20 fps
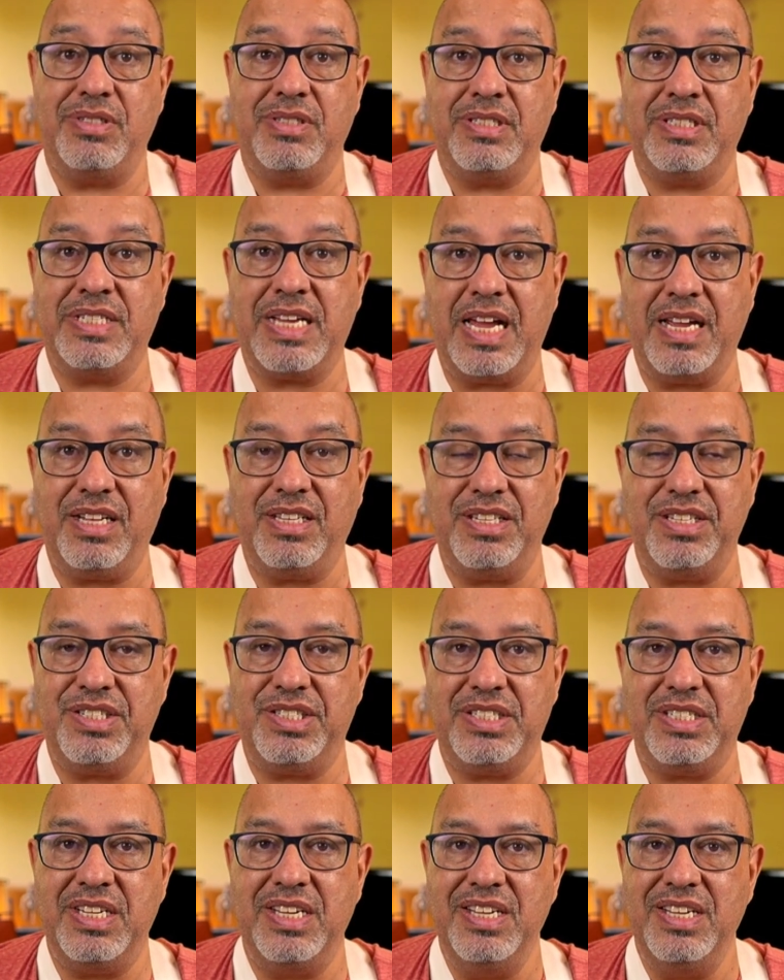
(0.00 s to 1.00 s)

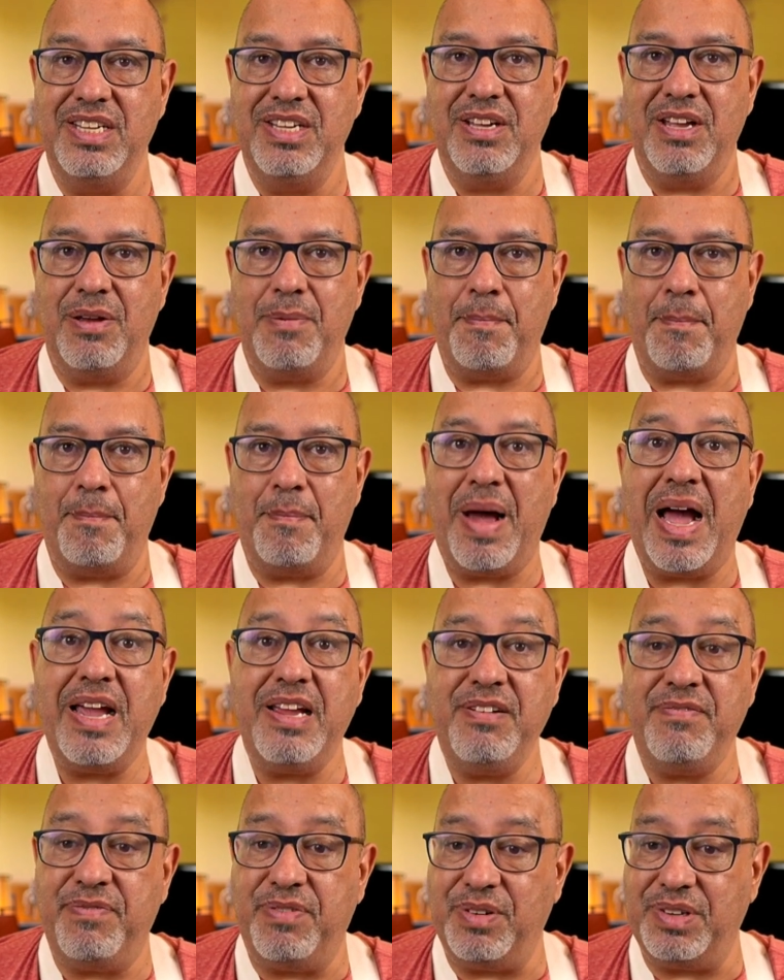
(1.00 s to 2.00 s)
cyclist
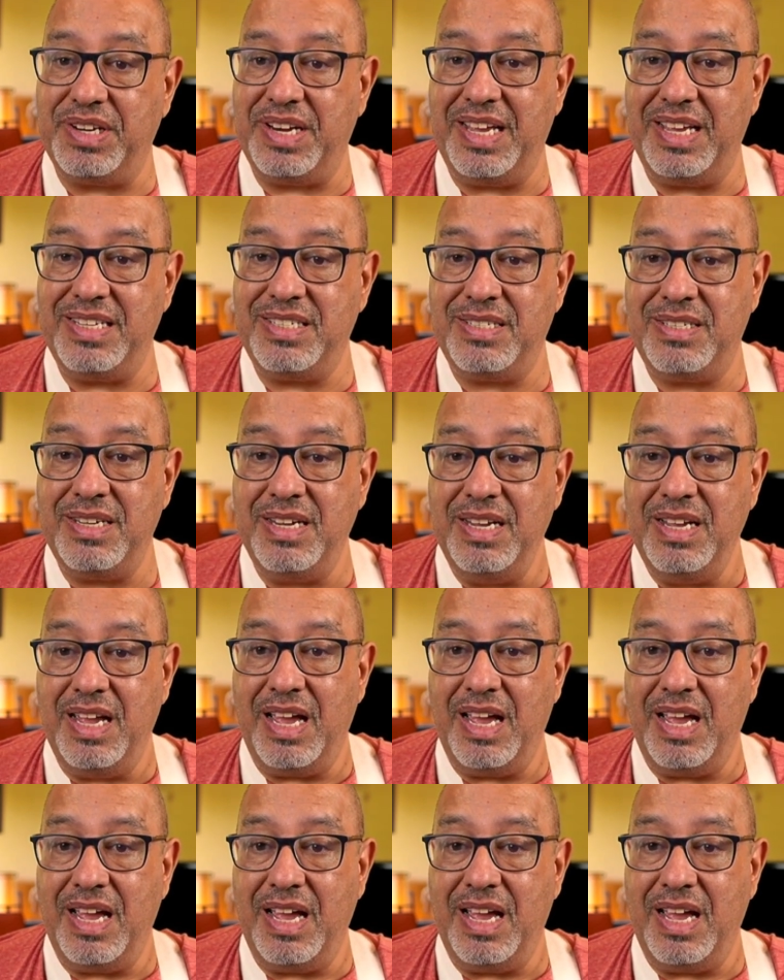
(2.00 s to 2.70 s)
mindfulness.